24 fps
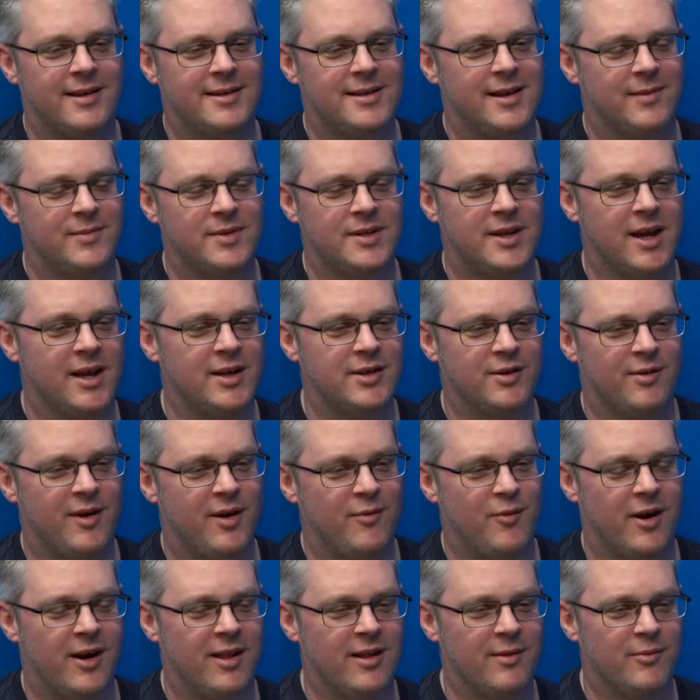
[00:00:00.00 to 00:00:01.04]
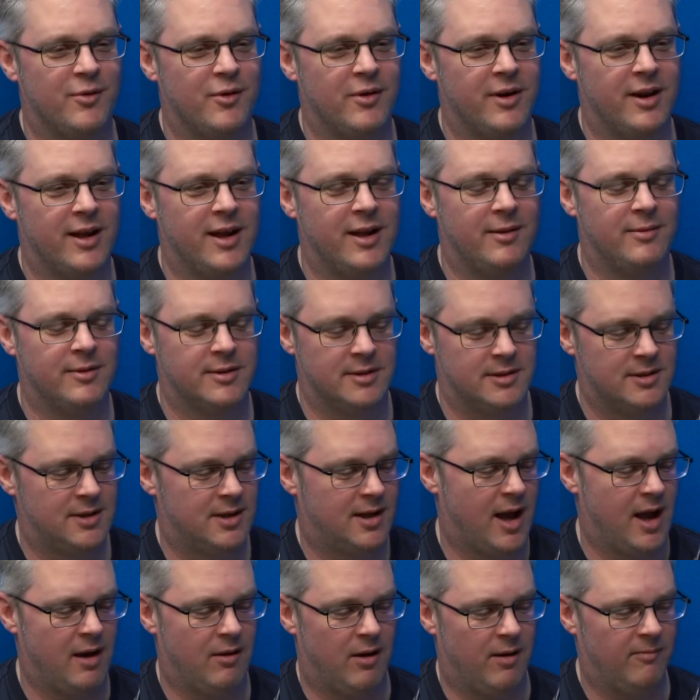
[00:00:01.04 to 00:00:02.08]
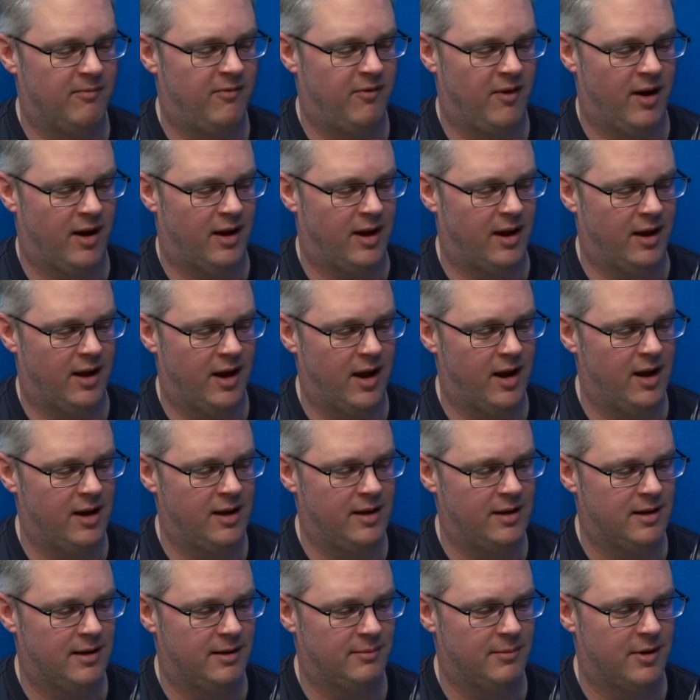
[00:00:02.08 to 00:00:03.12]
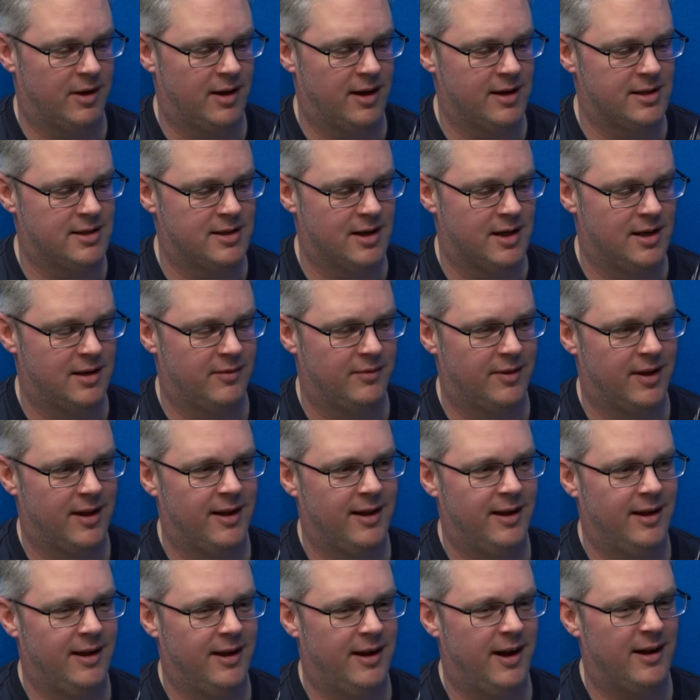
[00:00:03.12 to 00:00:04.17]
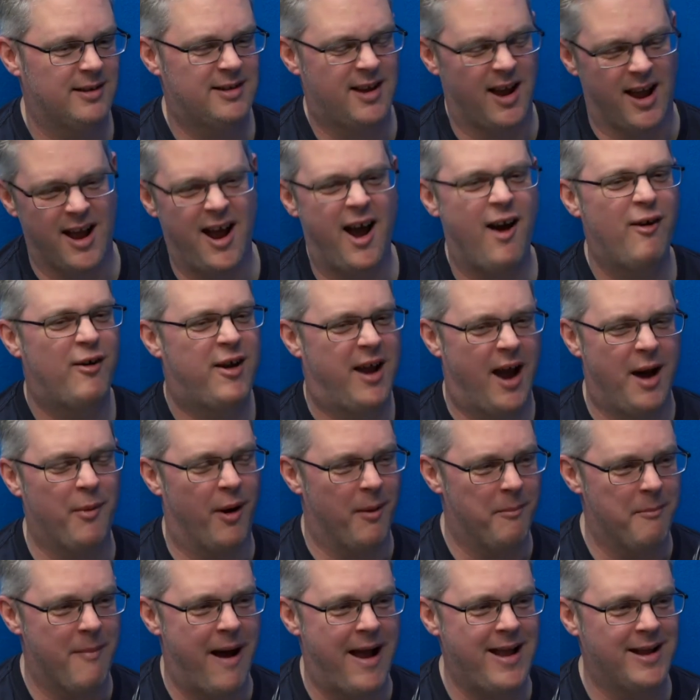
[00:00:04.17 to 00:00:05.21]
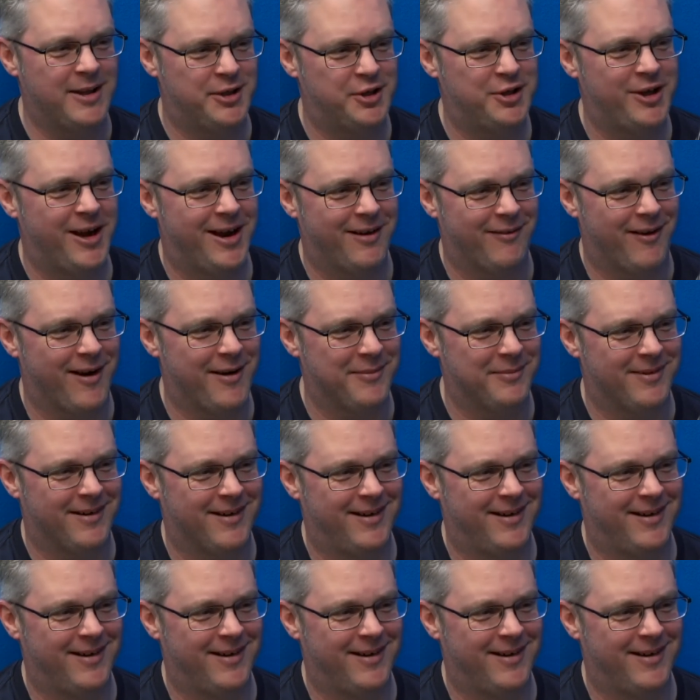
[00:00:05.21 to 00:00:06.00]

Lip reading: some stage about 1 a.m, he was just going, "I'm fucking going. I'm not getting served." I was going, "Oh, come on, mate, cheer up."